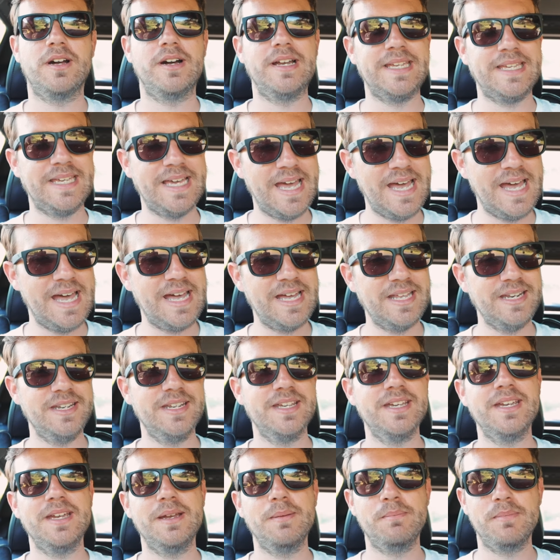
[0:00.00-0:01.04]
I
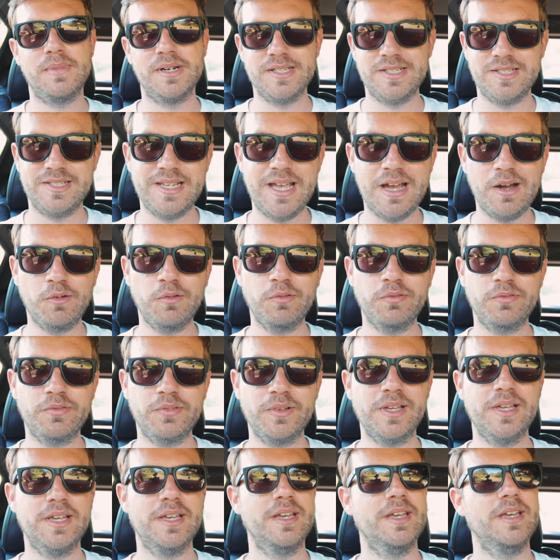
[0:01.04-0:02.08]
can myself.